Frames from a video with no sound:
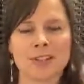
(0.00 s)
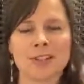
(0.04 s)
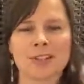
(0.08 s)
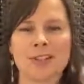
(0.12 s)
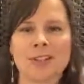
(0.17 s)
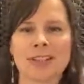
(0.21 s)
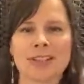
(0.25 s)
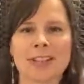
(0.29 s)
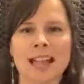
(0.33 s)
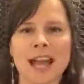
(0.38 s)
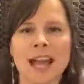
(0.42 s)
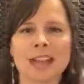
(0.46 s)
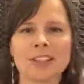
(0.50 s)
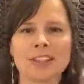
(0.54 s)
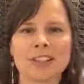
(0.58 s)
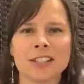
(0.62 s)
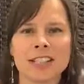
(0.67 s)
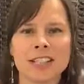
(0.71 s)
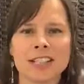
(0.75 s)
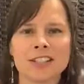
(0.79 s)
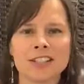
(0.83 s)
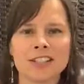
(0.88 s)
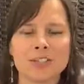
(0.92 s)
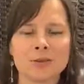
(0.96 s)
which is
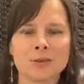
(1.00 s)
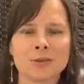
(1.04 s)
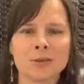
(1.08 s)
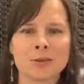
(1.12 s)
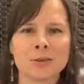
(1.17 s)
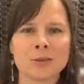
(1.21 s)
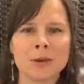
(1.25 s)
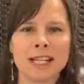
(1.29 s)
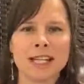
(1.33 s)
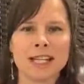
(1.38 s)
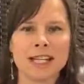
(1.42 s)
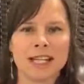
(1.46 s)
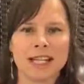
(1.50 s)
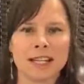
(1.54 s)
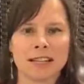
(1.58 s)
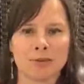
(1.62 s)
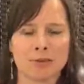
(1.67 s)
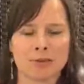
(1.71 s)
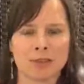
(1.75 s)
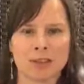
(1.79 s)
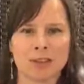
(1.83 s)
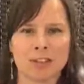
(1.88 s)
Saturday, June 20th.